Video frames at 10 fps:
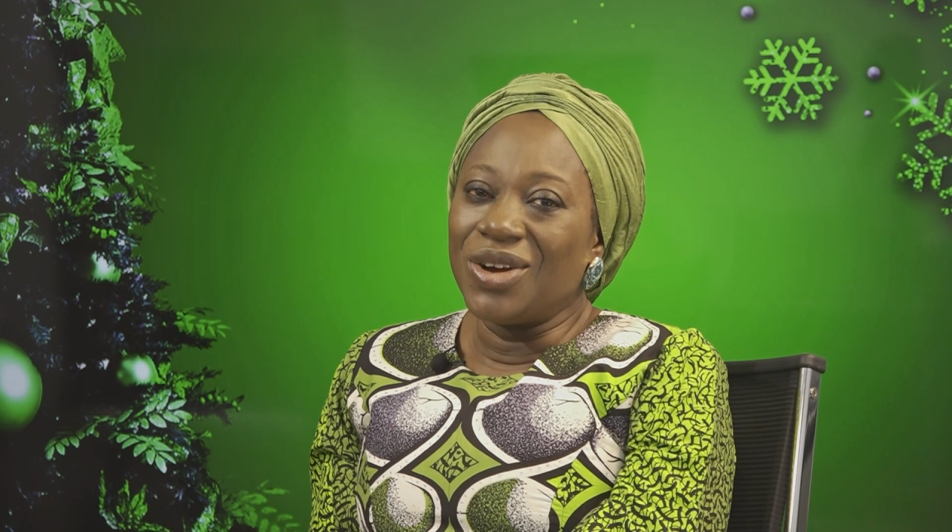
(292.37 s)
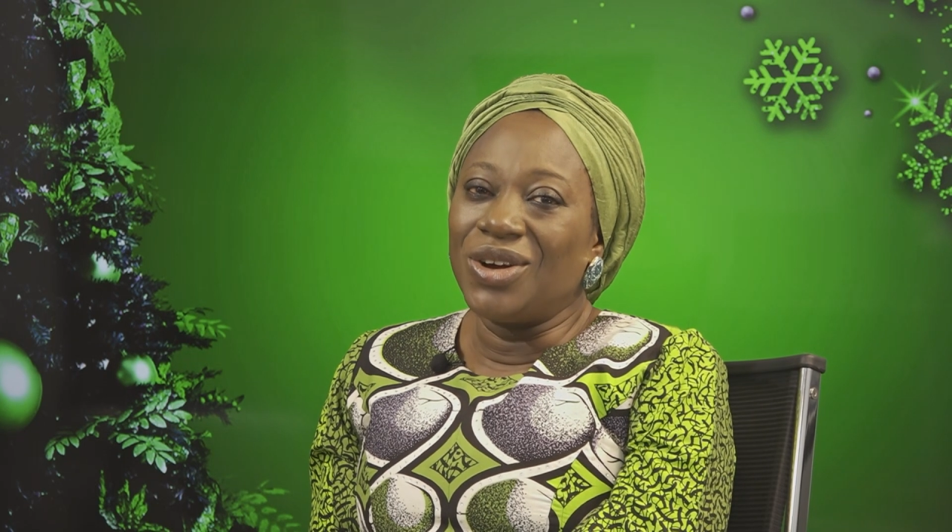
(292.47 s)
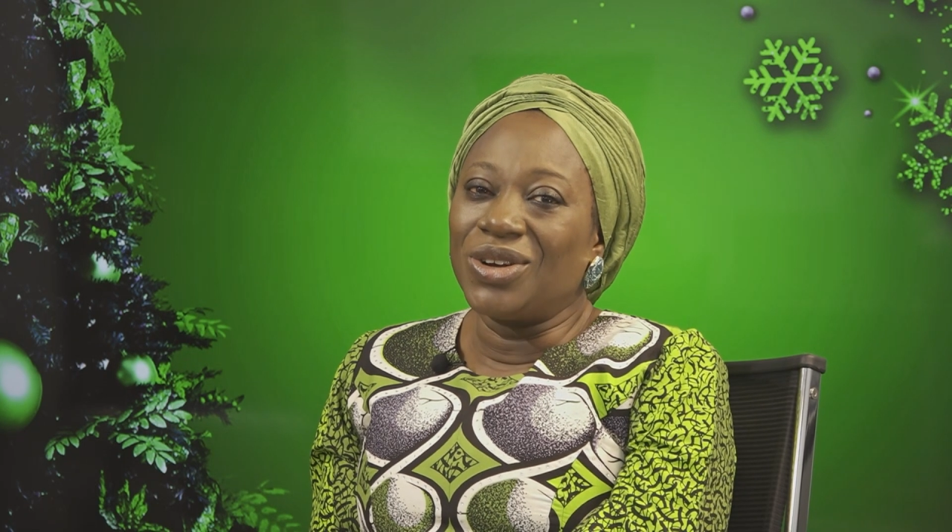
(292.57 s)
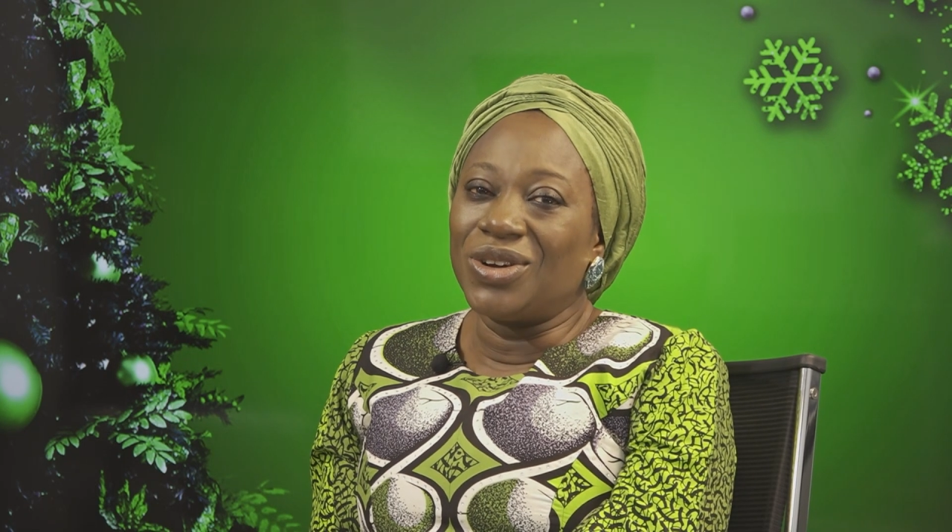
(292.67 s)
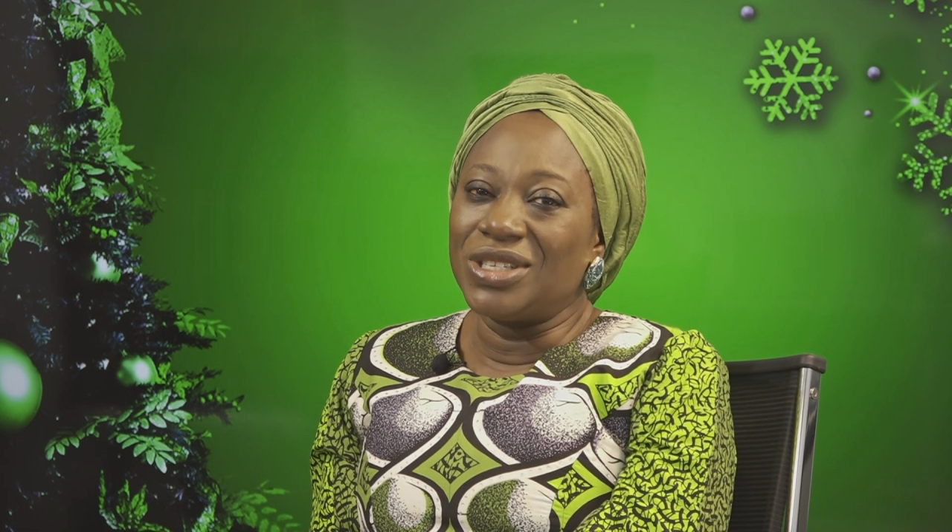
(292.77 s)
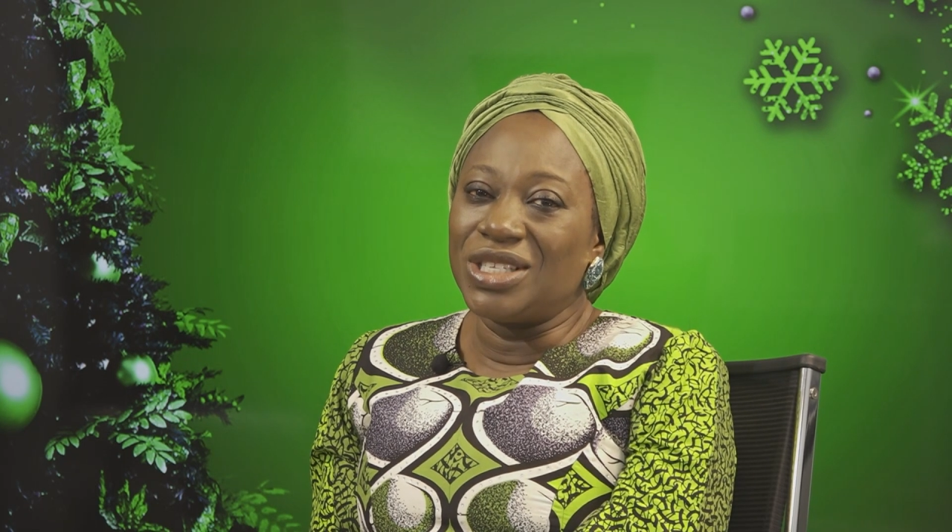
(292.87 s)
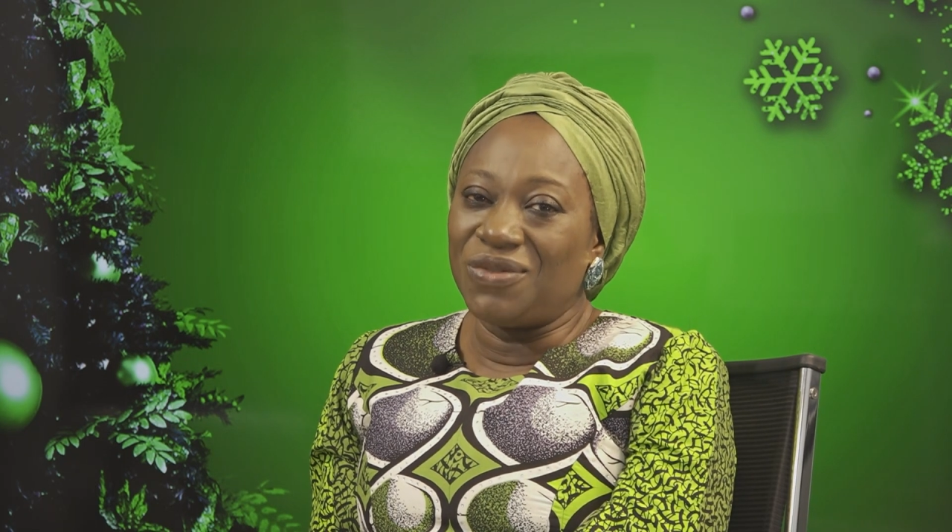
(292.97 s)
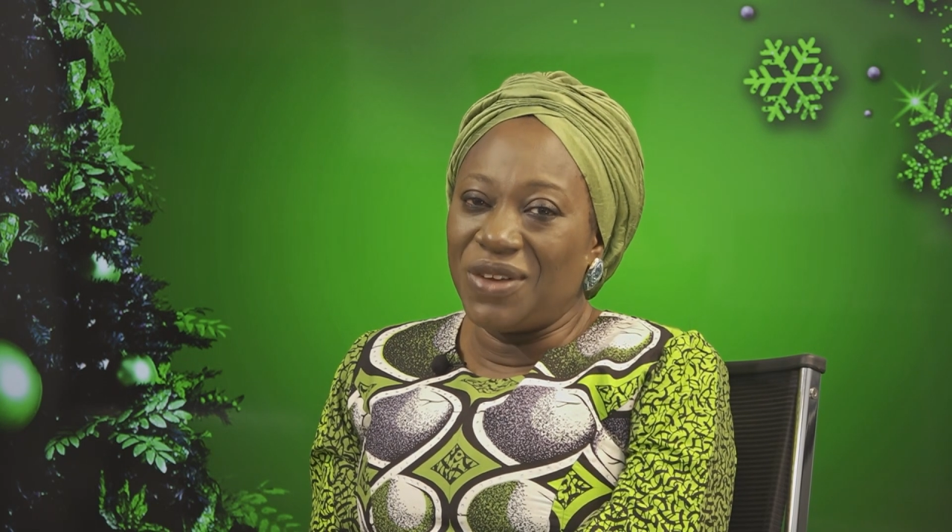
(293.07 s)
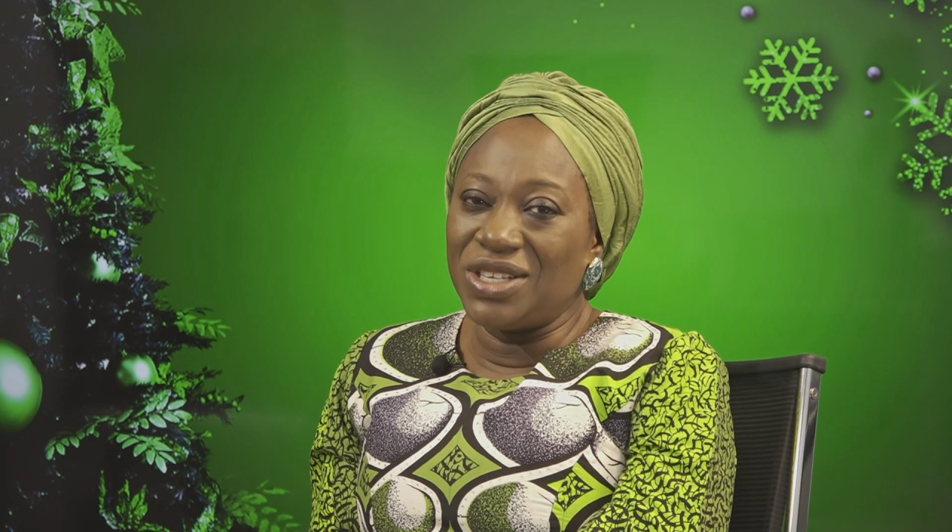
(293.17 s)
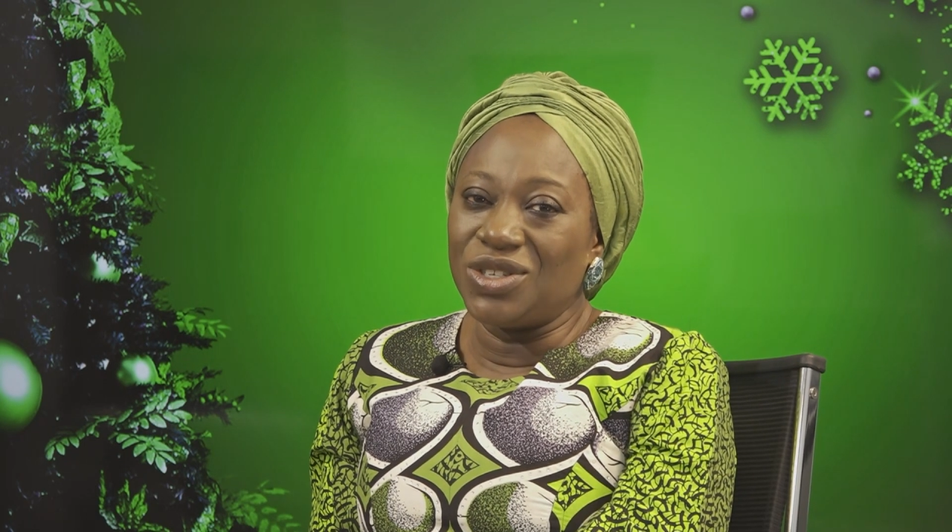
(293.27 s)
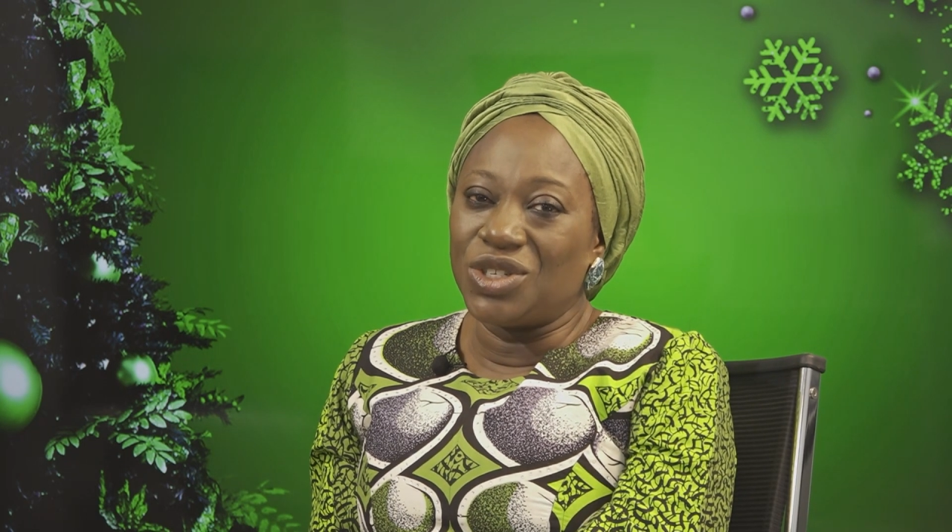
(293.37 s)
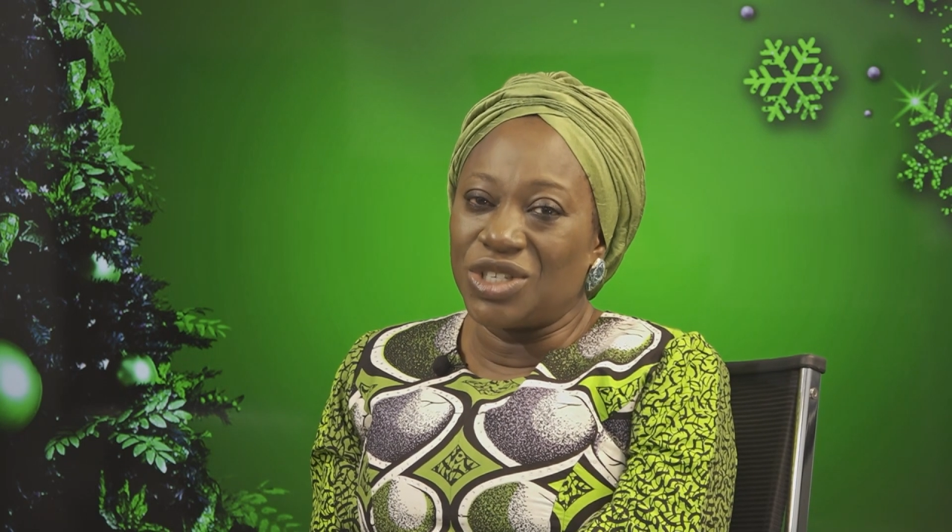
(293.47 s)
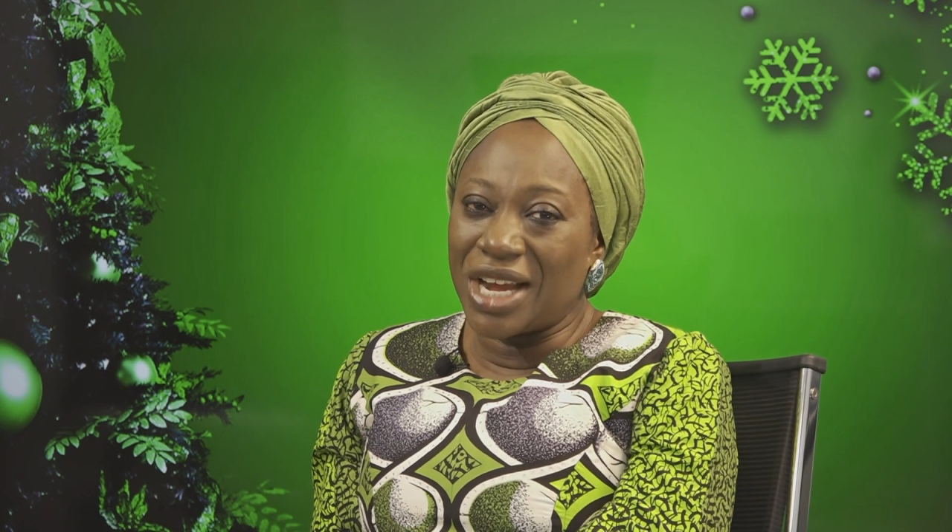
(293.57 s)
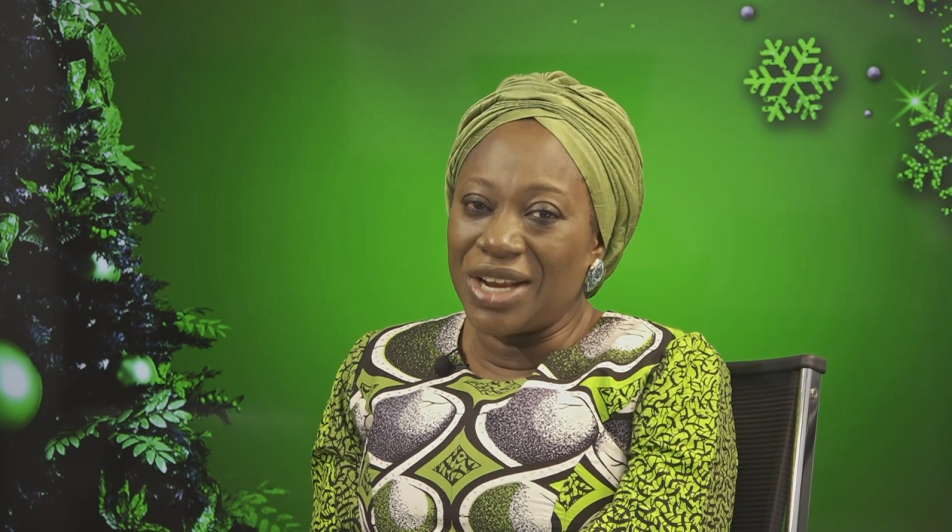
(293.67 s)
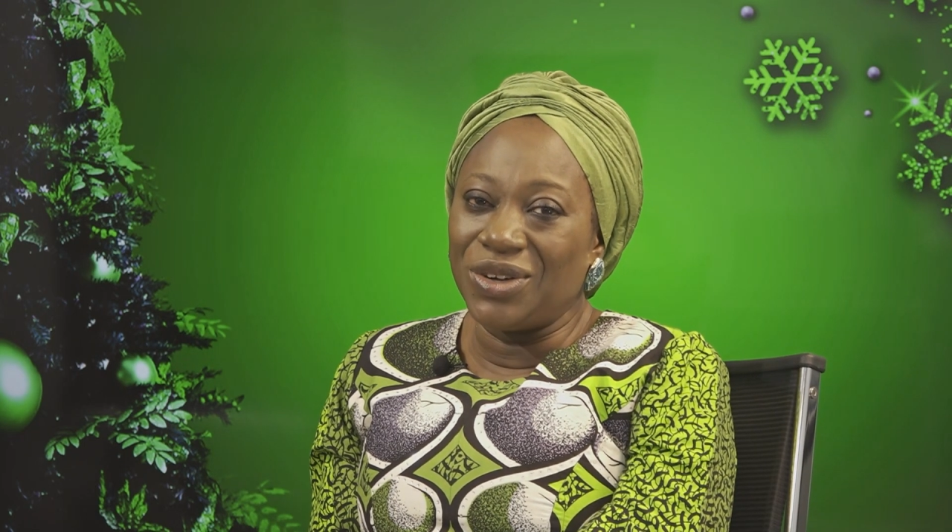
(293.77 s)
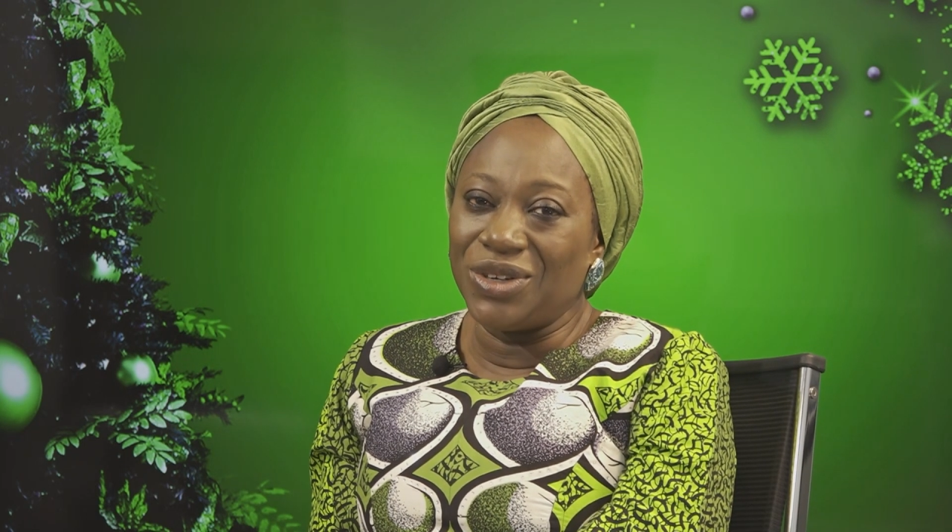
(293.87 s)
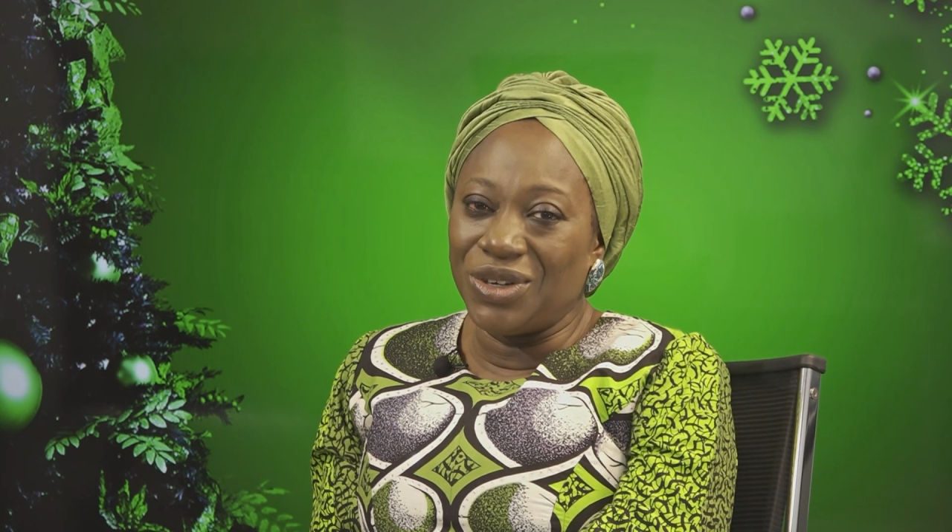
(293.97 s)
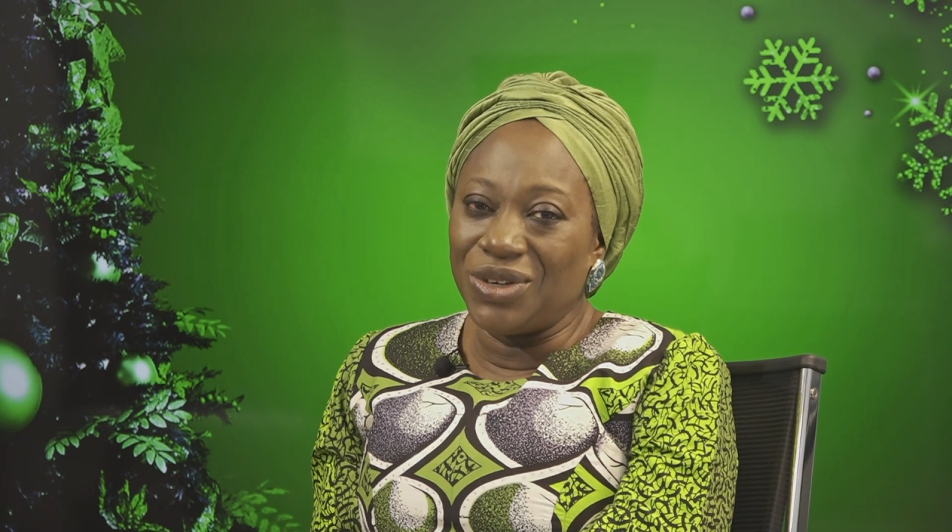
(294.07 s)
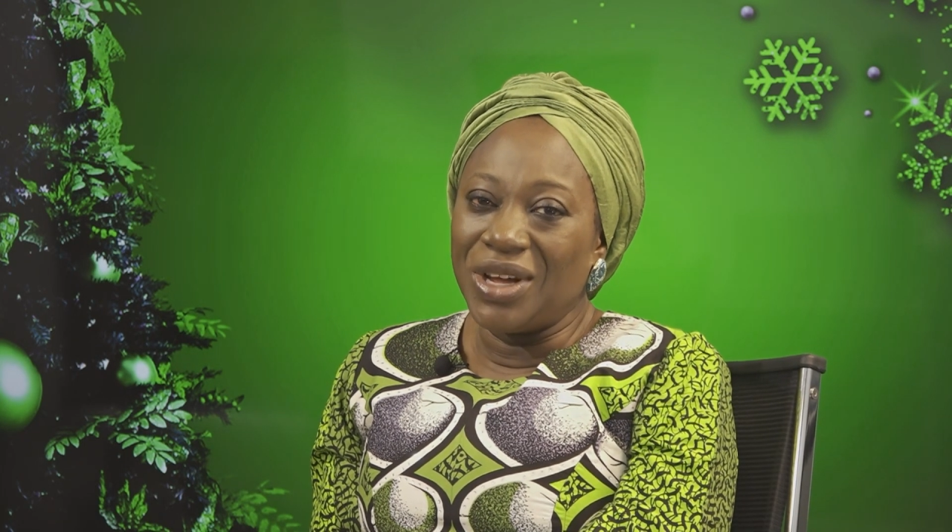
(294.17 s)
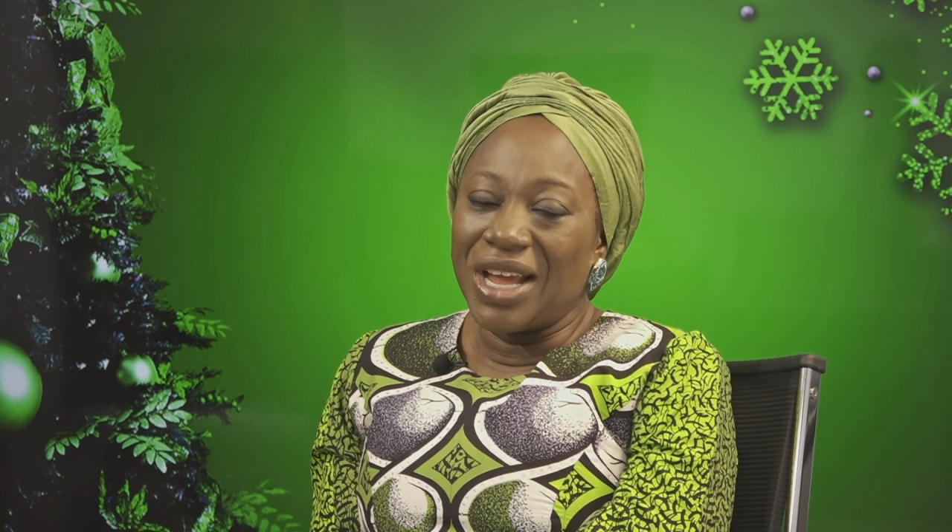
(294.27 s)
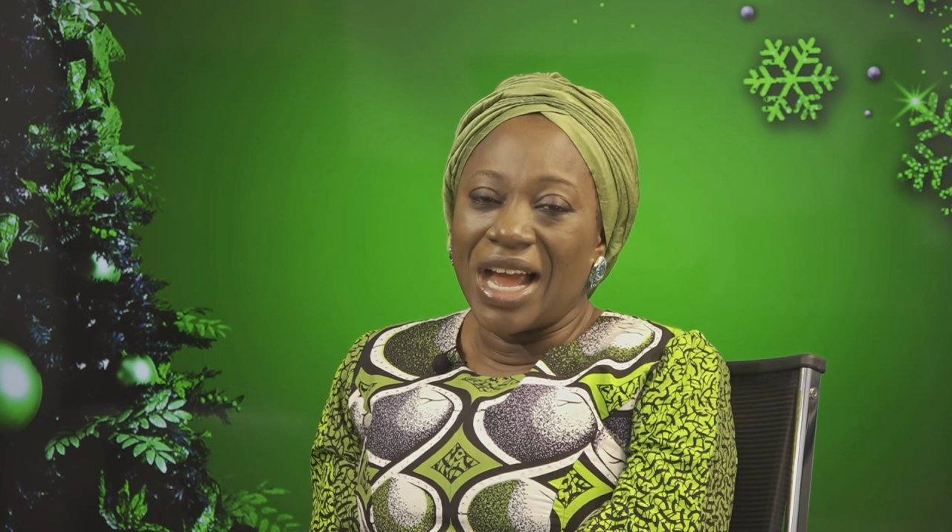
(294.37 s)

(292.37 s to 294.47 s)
God cause his face to shine on you